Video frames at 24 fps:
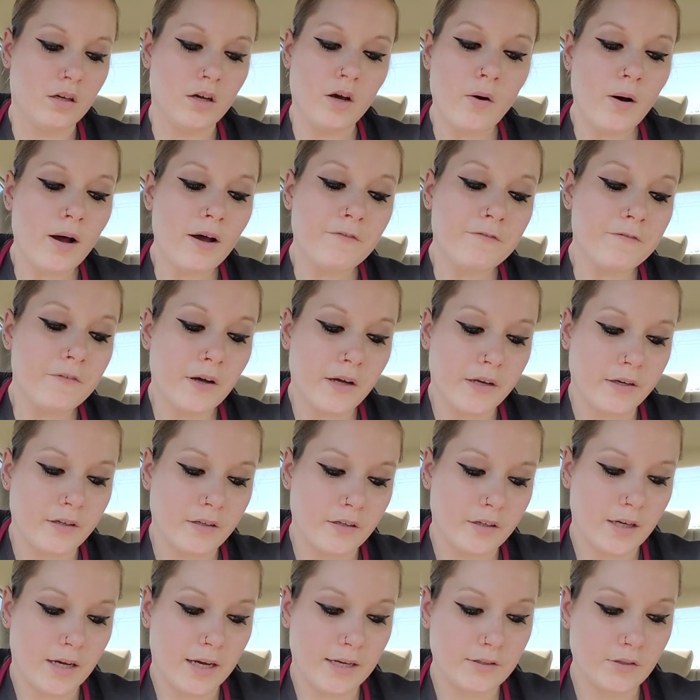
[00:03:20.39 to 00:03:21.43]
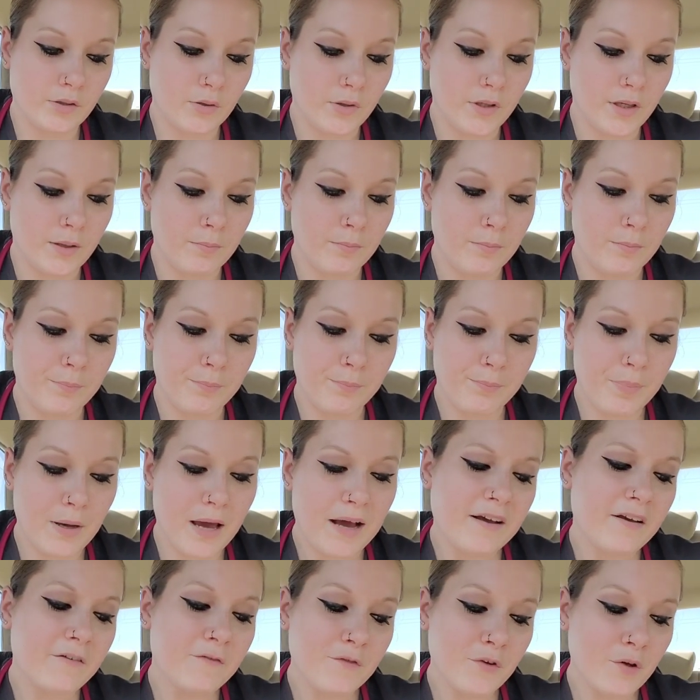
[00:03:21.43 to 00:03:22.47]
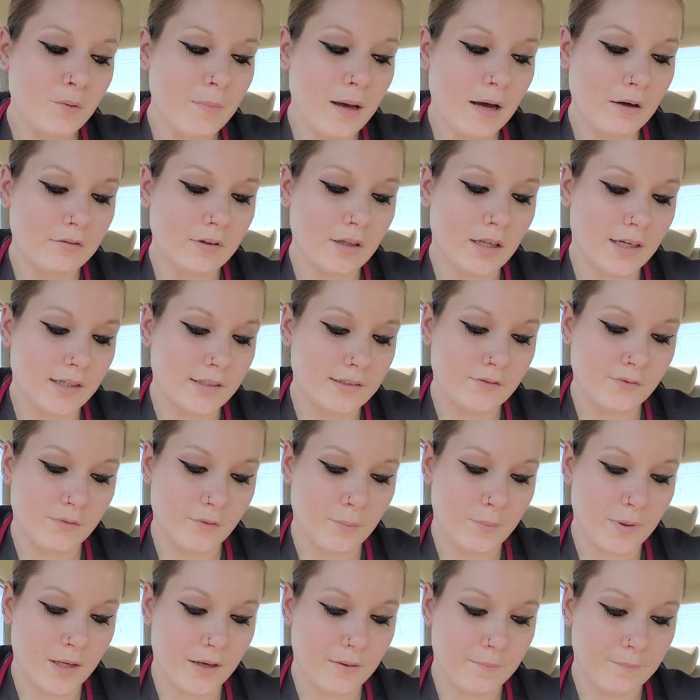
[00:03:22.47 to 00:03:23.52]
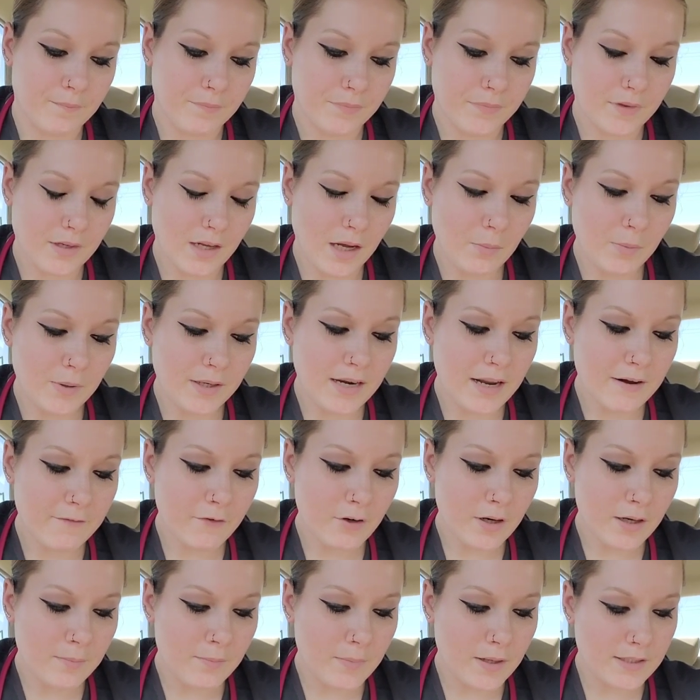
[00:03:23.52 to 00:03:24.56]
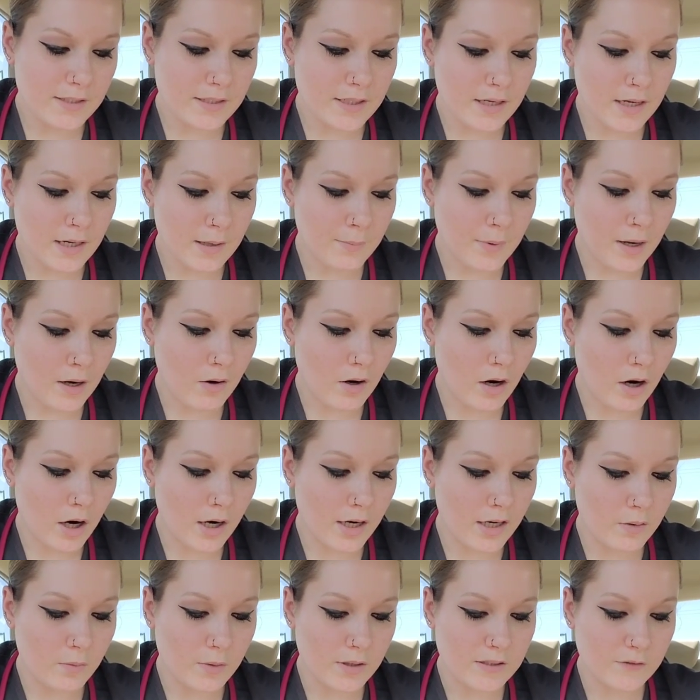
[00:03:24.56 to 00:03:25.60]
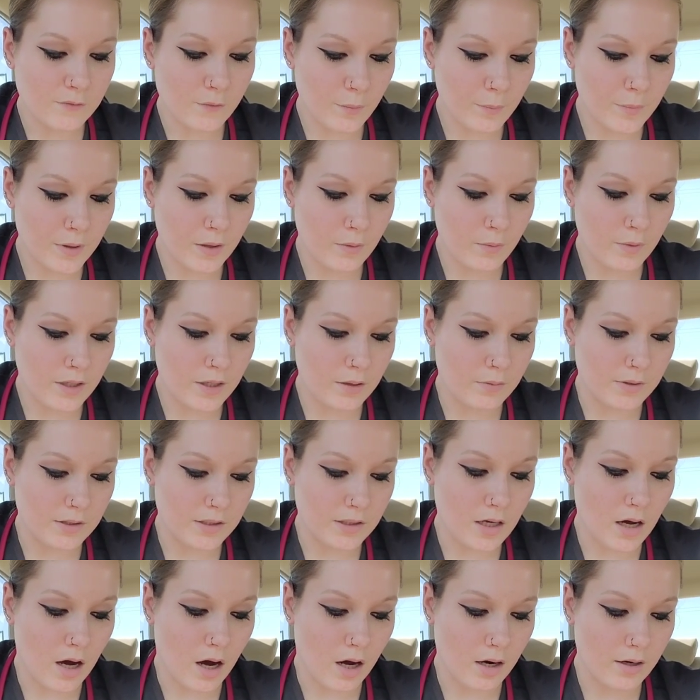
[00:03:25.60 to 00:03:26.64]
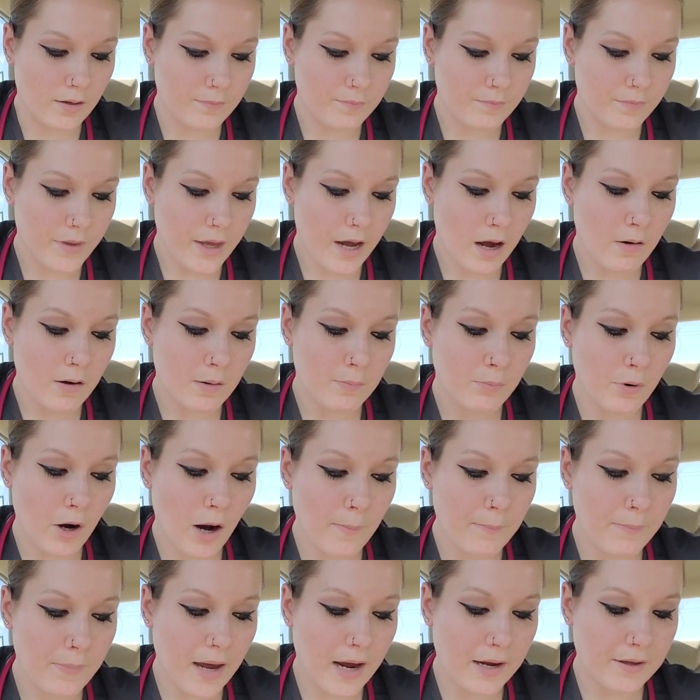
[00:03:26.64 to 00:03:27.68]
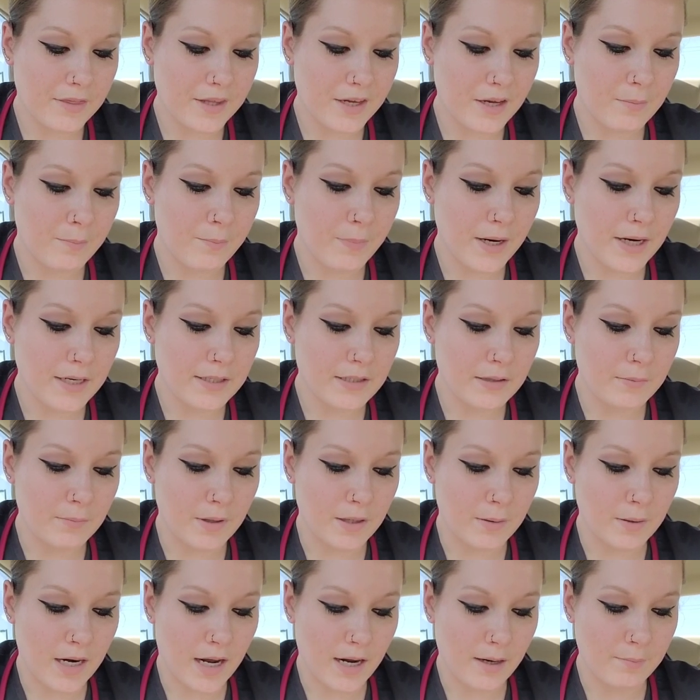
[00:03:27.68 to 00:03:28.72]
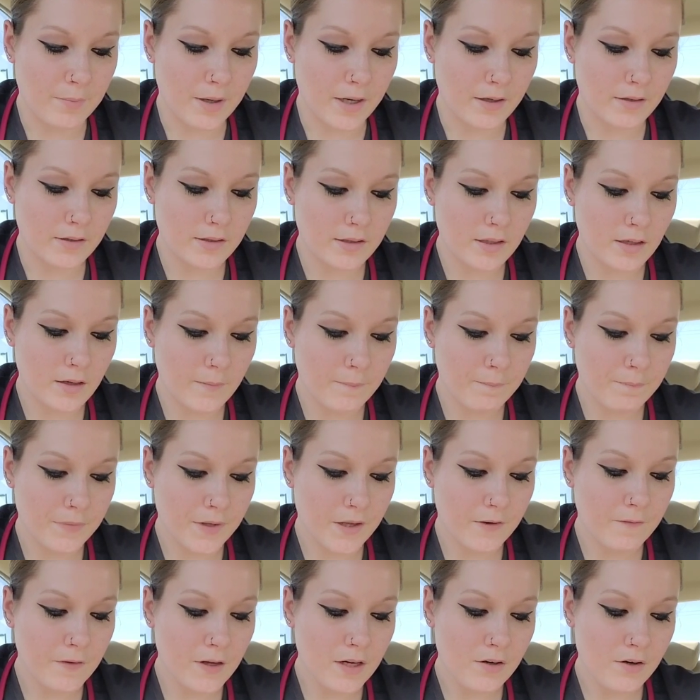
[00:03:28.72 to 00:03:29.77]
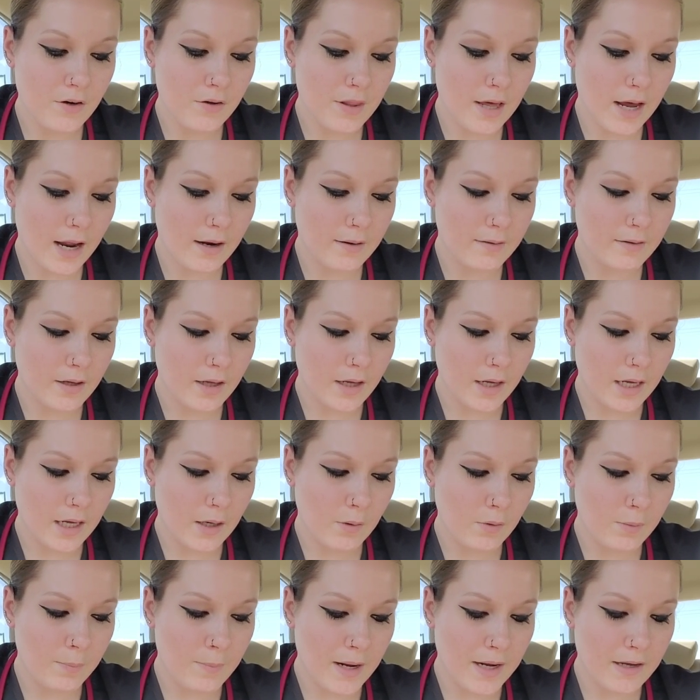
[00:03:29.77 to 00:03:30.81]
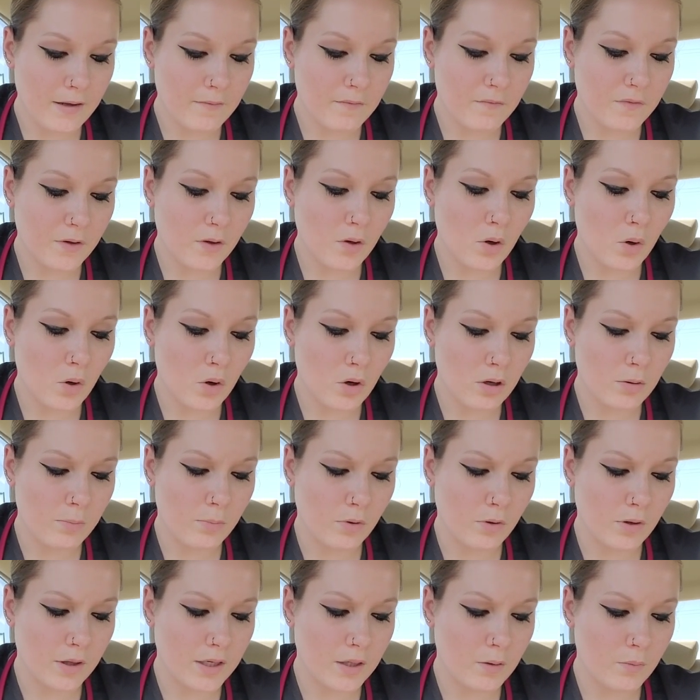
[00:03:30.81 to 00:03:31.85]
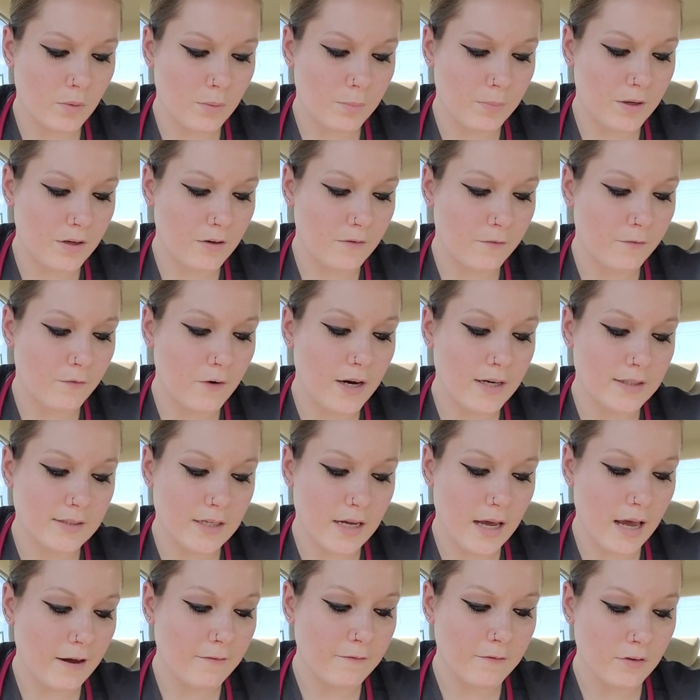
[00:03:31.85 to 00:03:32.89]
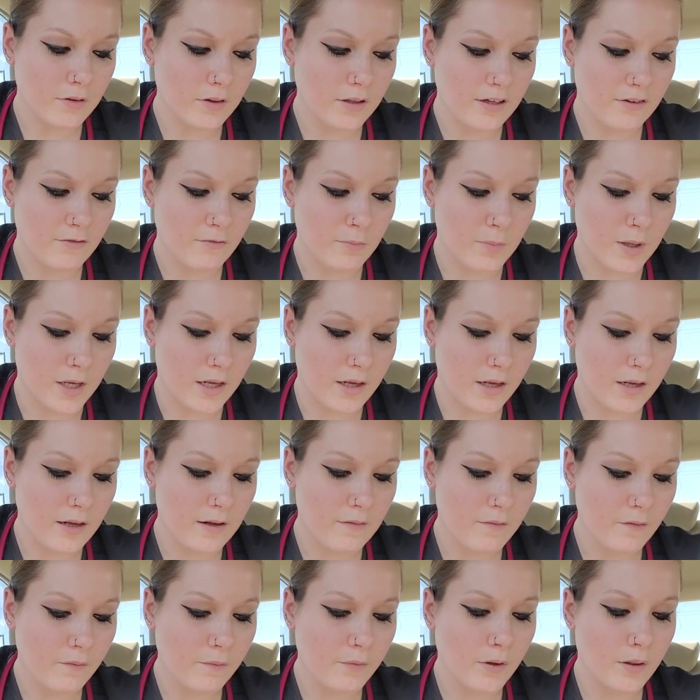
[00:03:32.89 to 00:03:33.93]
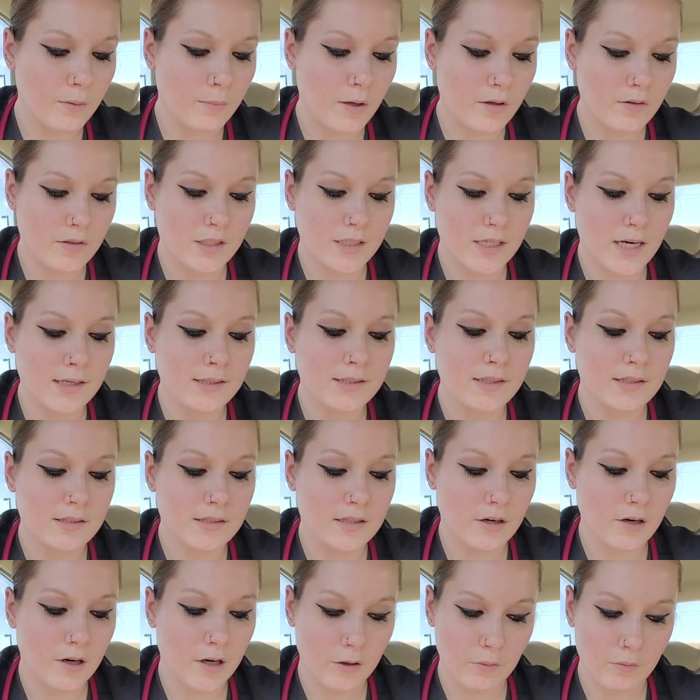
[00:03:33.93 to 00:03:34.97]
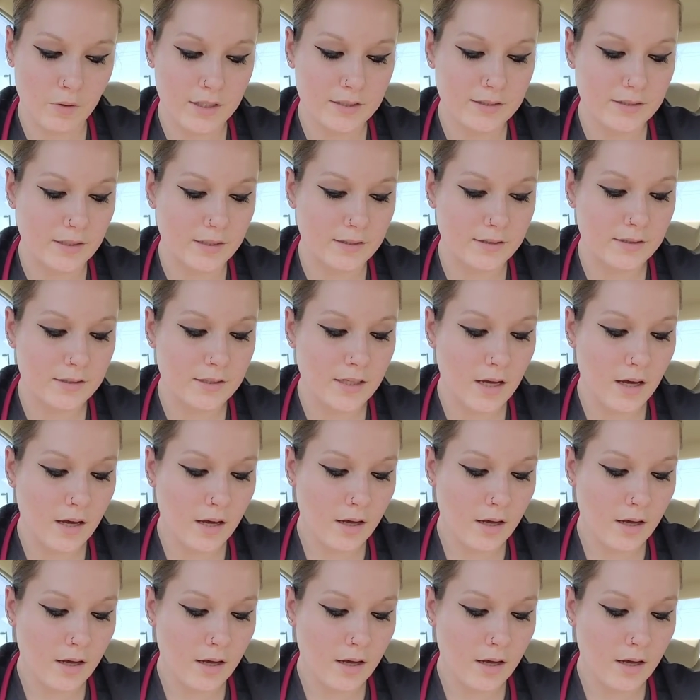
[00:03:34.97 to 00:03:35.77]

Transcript: Go have fun, I told him. Bag a few mountain lions for me. I would never admit to him how hard it was for me when he was gone, how it brought back the abandonment nightmares. If he knew that, it would make him feel horrible and he would be afraid to ever leave me, even for the most necessary reasons.